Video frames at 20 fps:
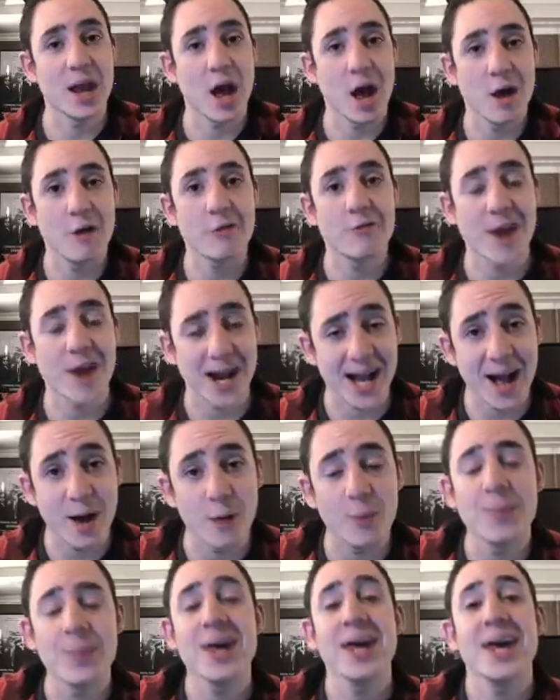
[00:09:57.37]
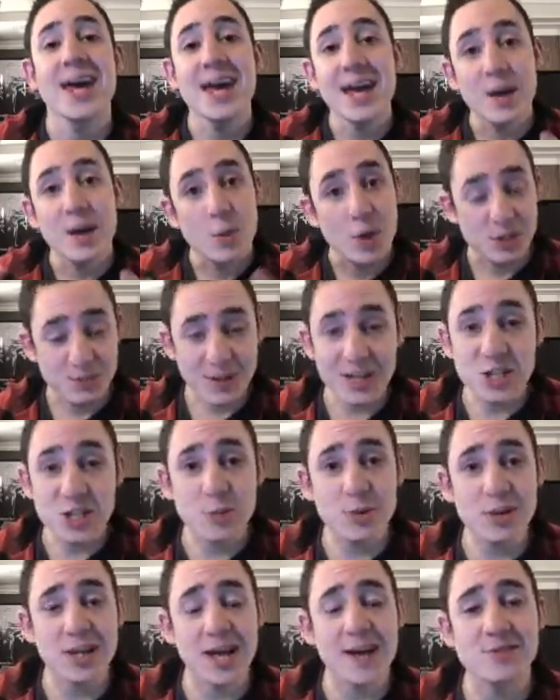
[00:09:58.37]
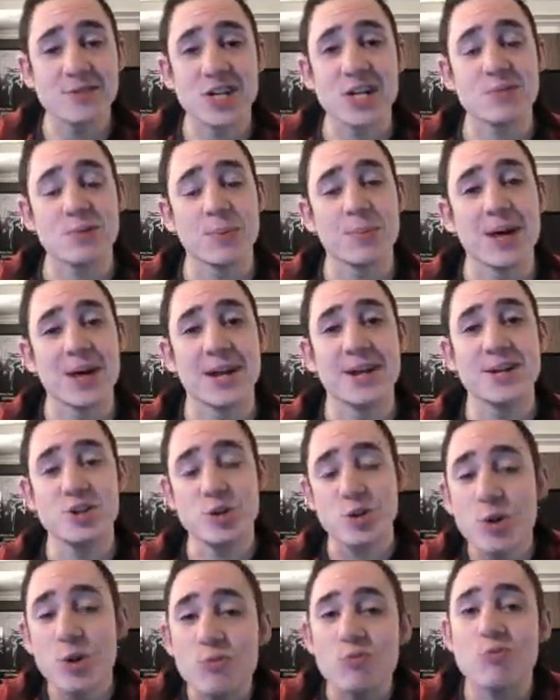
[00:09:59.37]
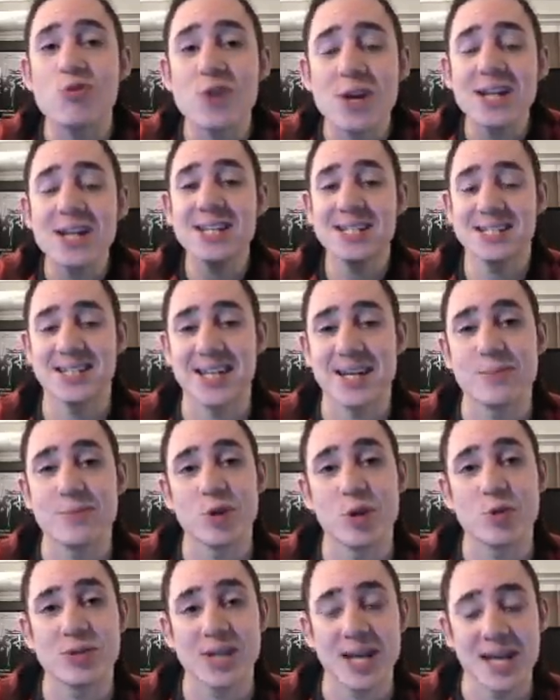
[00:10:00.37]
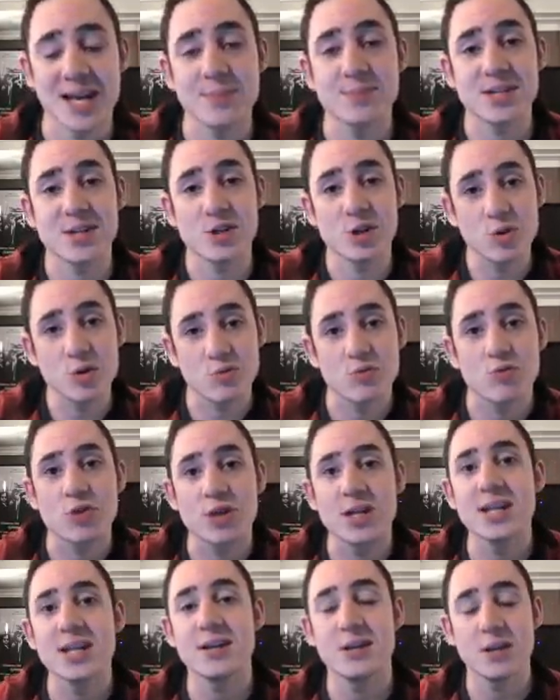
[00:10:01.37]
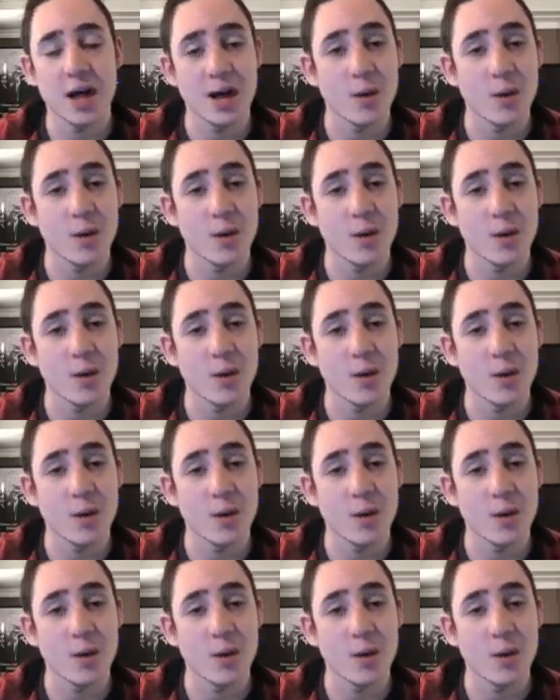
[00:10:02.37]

frag out. Especially with Life Drain and Replenish, you can really steamroll teams and you can really like